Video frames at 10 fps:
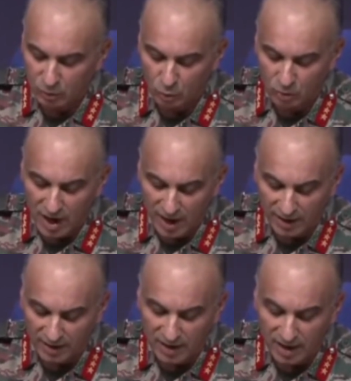to
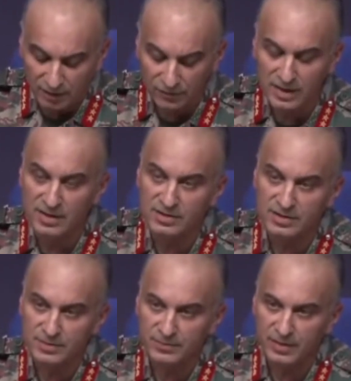target
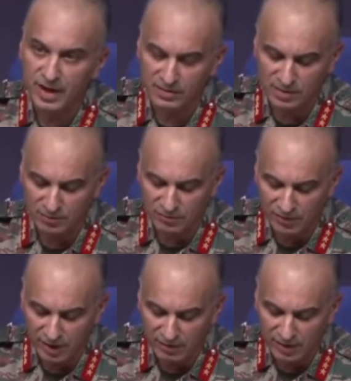airfields and some
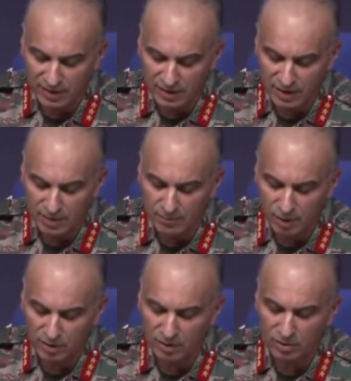very, very
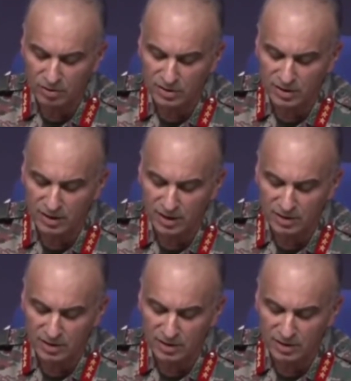important logistic